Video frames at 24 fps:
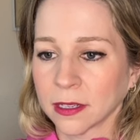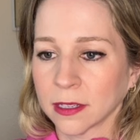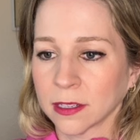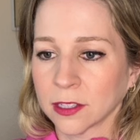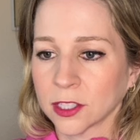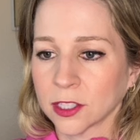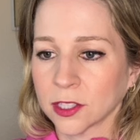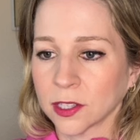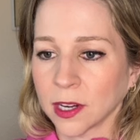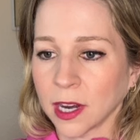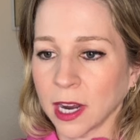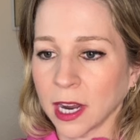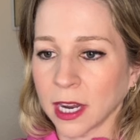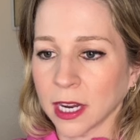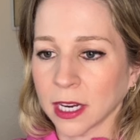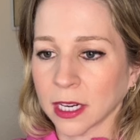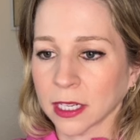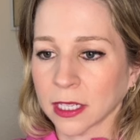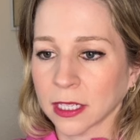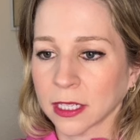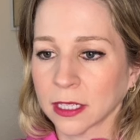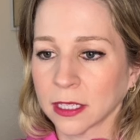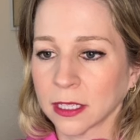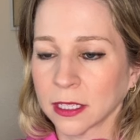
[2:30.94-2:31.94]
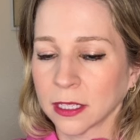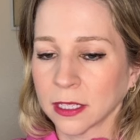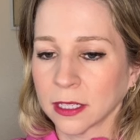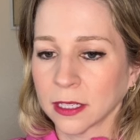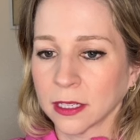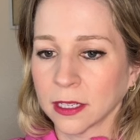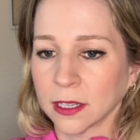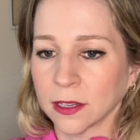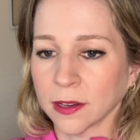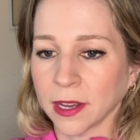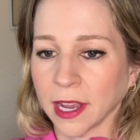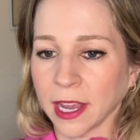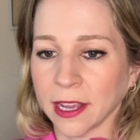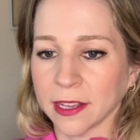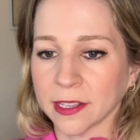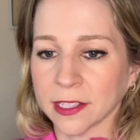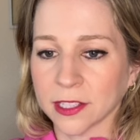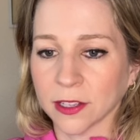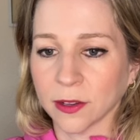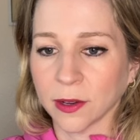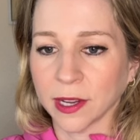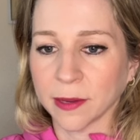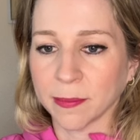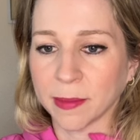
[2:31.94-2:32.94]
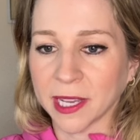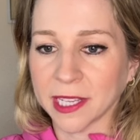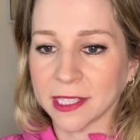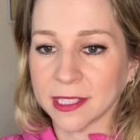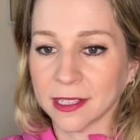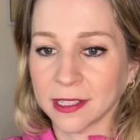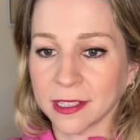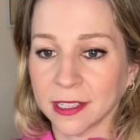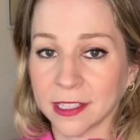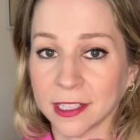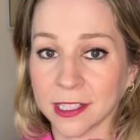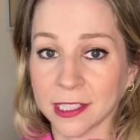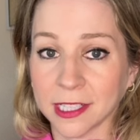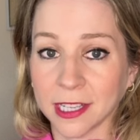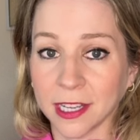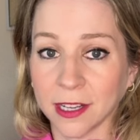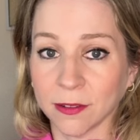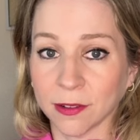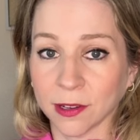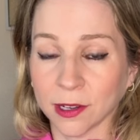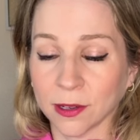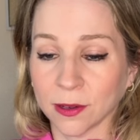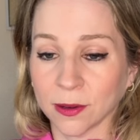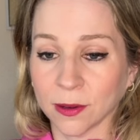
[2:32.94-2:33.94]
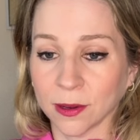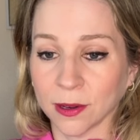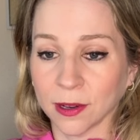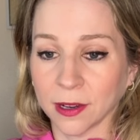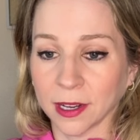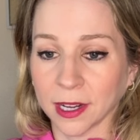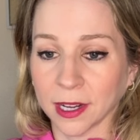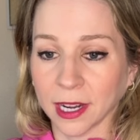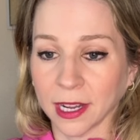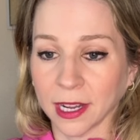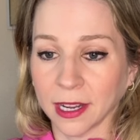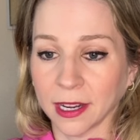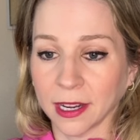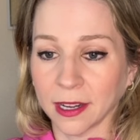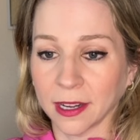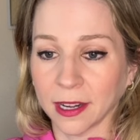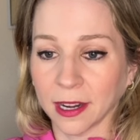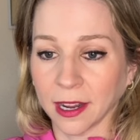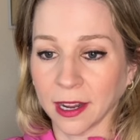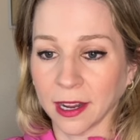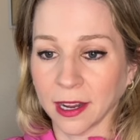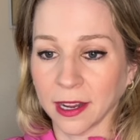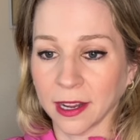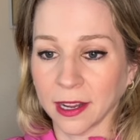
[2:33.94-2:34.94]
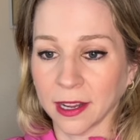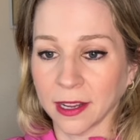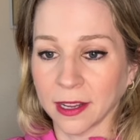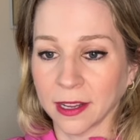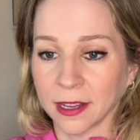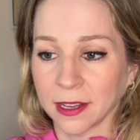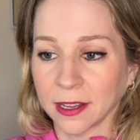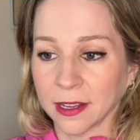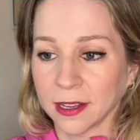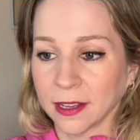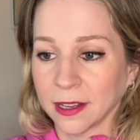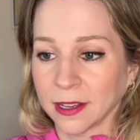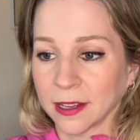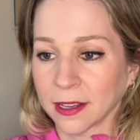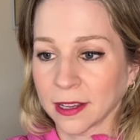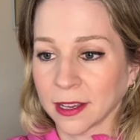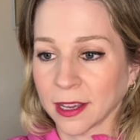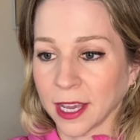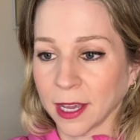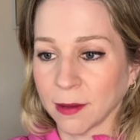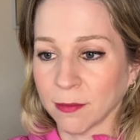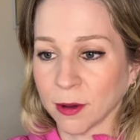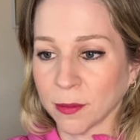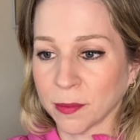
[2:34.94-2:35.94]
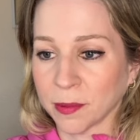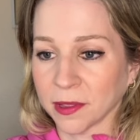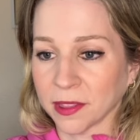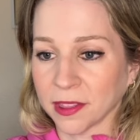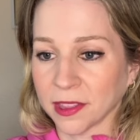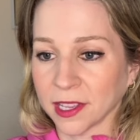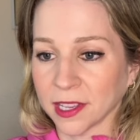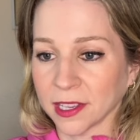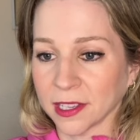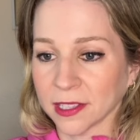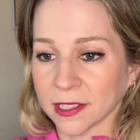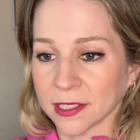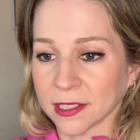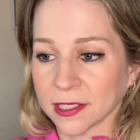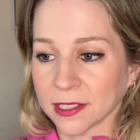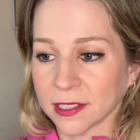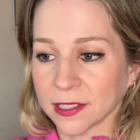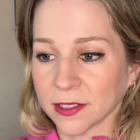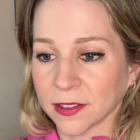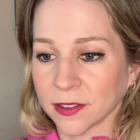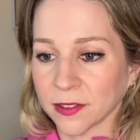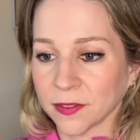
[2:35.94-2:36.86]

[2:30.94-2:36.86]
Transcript: track. Okay, so I basically just hit record and I came up with this.